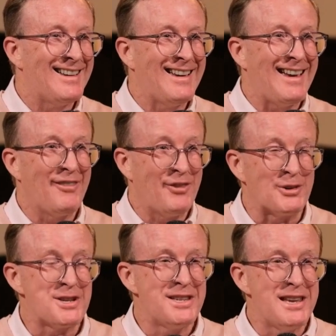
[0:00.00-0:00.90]
If you
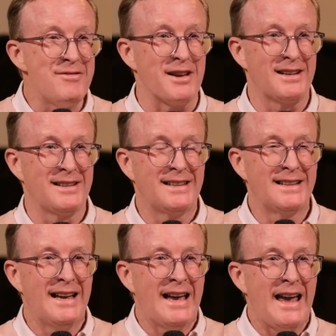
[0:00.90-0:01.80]
receive it,
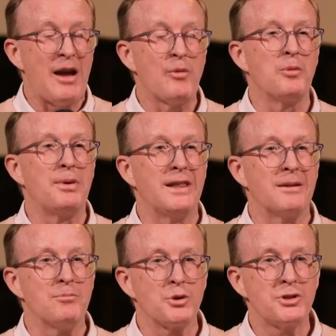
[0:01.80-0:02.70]
it will be the
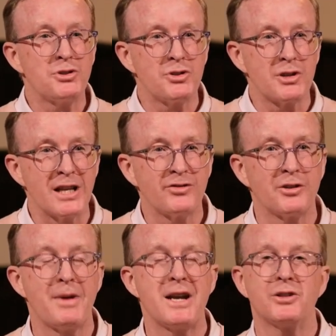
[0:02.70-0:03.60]
most
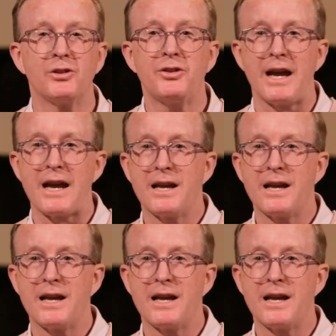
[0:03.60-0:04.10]
transformational thing